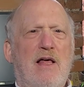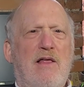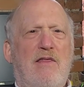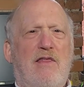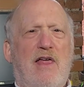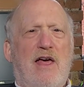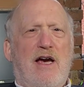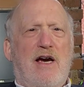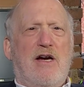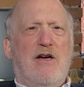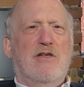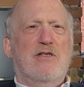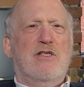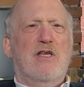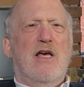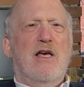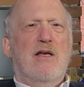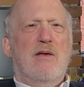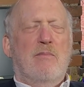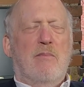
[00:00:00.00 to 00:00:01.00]
There's
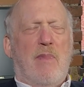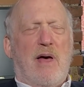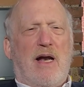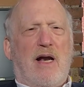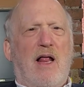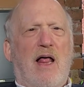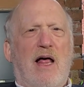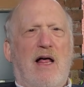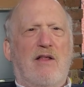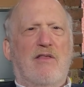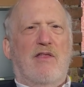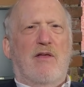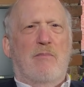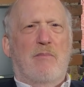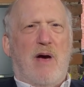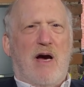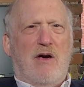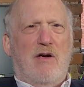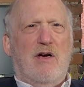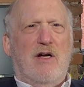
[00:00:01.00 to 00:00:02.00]
Mental Health
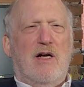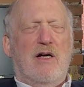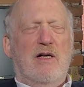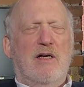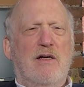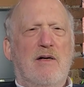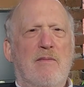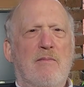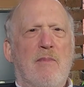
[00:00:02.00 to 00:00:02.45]
America,